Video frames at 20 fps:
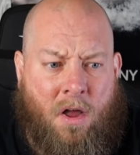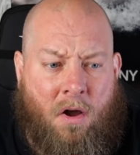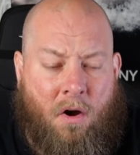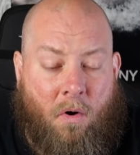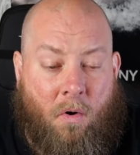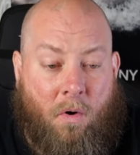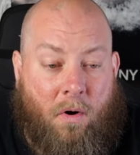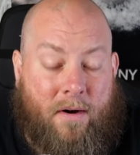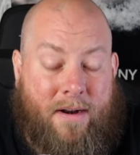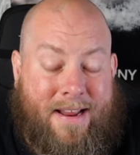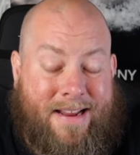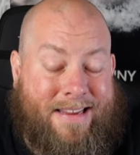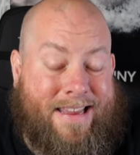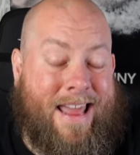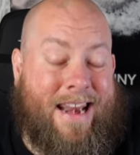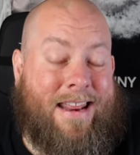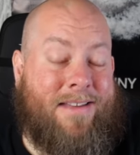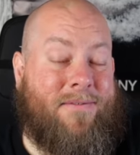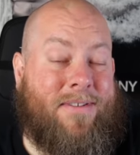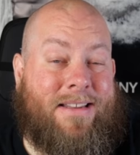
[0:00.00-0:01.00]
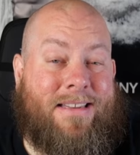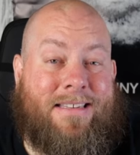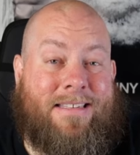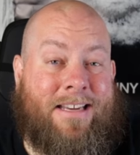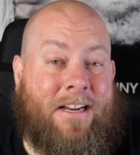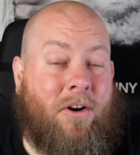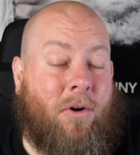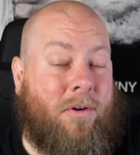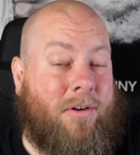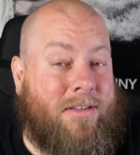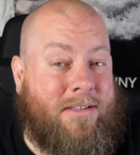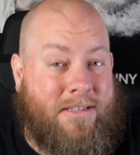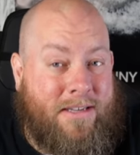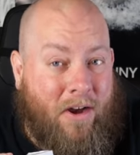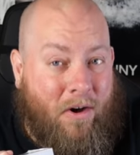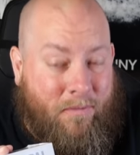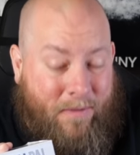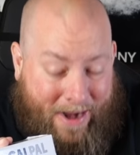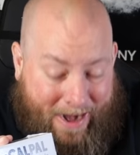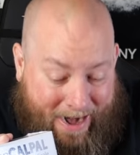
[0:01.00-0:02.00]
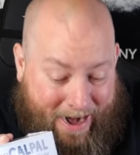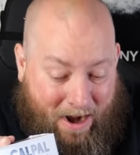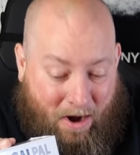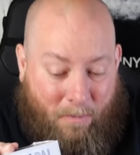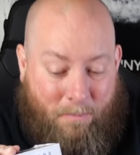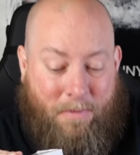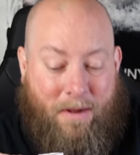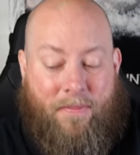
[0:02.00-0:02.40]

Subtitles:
or it can't even zero itself out.